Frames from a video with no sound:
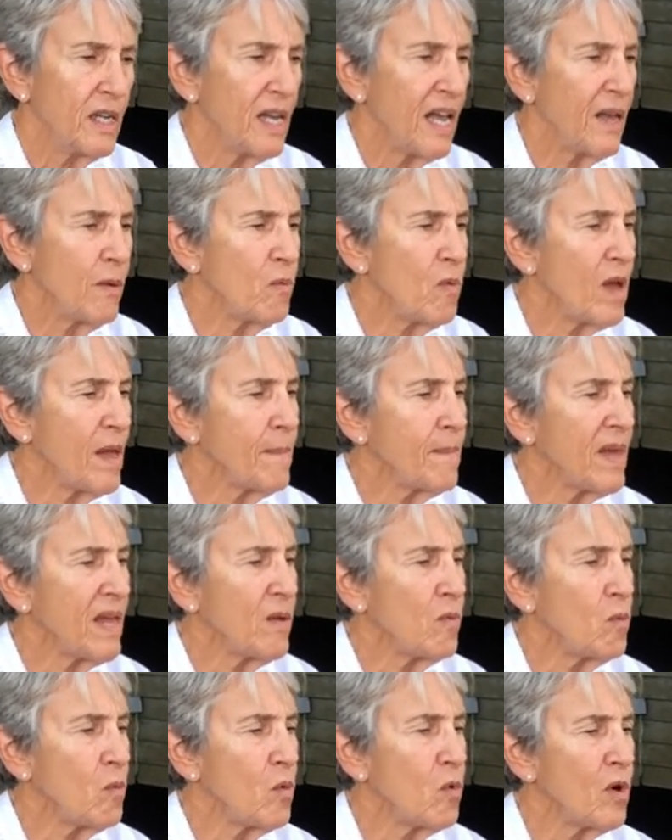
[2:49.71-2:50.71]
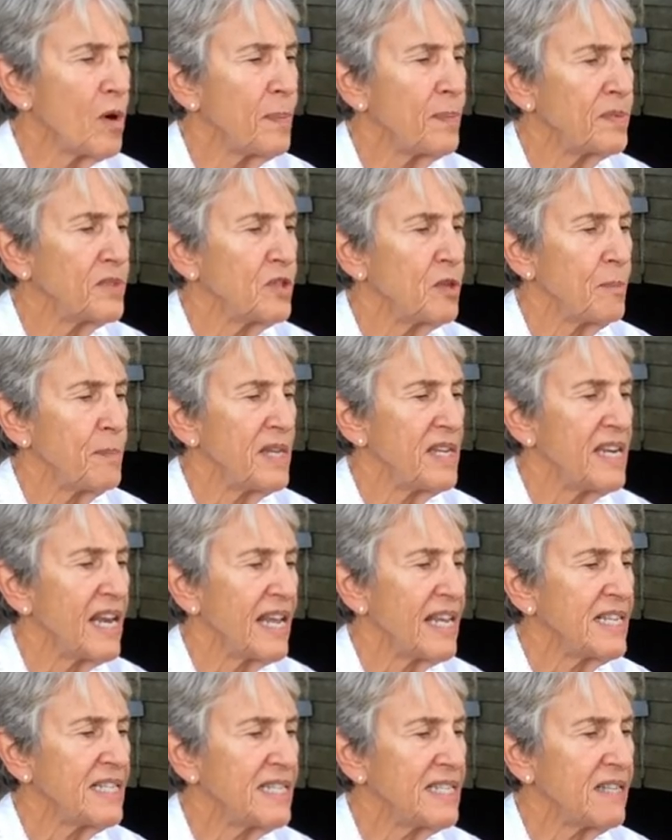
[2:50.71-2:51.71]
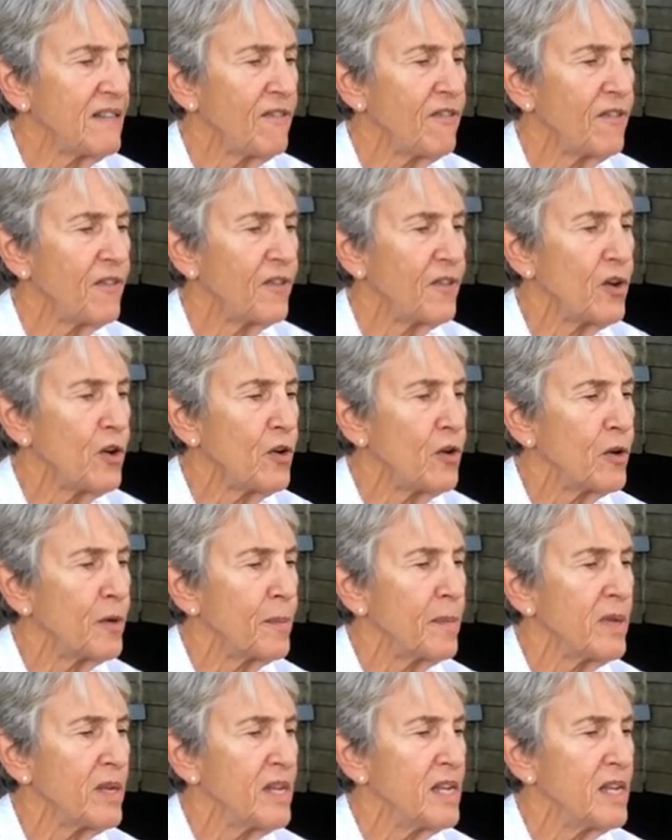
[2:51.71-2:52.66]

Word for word: I want my warp to be nice and firm.